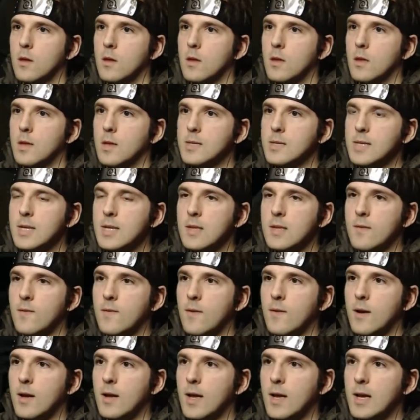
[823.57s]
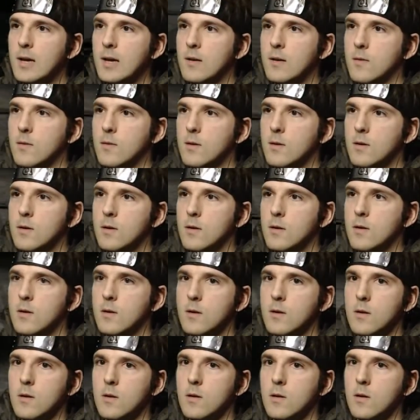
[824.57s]
Let's get the fuck out.
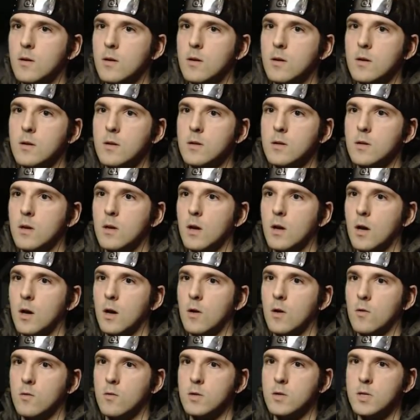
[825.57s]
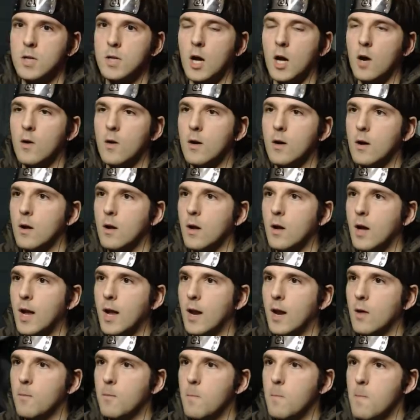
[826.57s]
Oh. Oh.
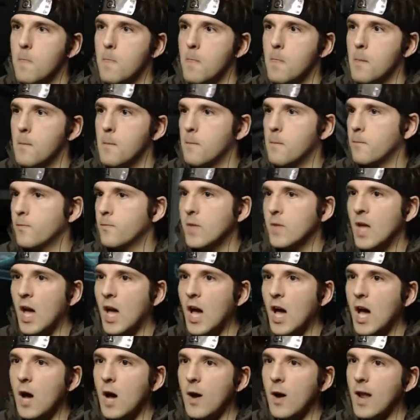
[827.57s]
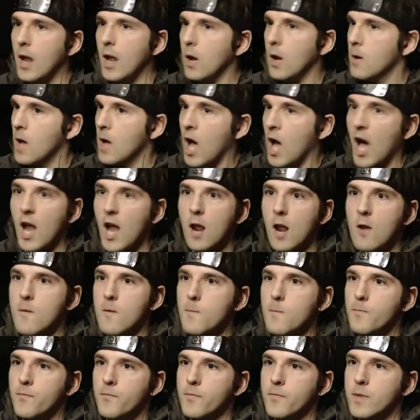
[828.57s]
Hello. Oh, hello! Hello!
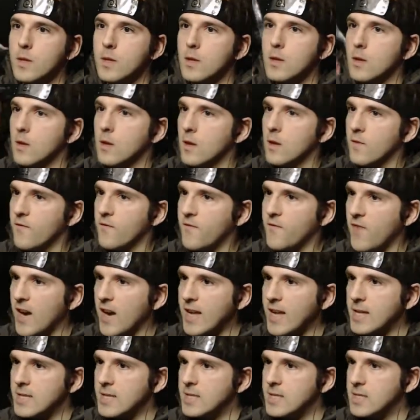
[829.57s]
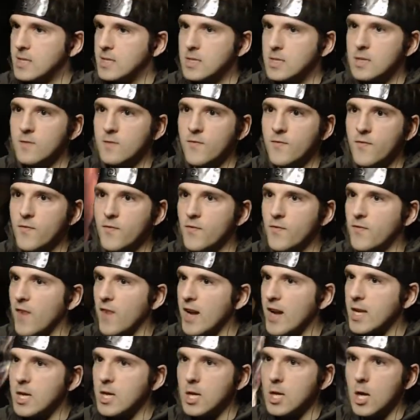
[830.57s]
Fucking...
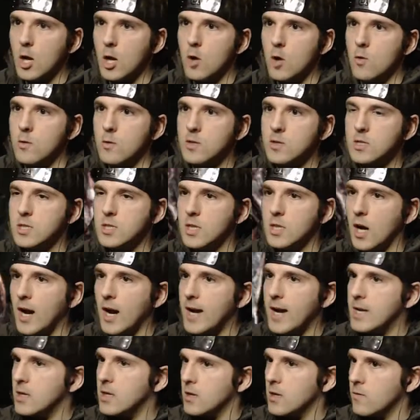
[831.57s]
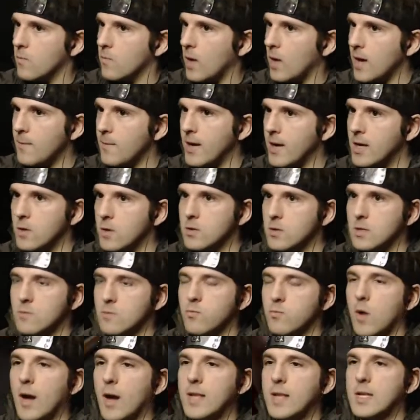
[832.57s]
Fuck you! Die! Why am I using...
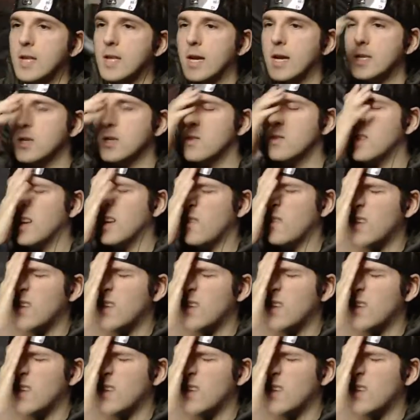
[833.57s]
Why did I do that?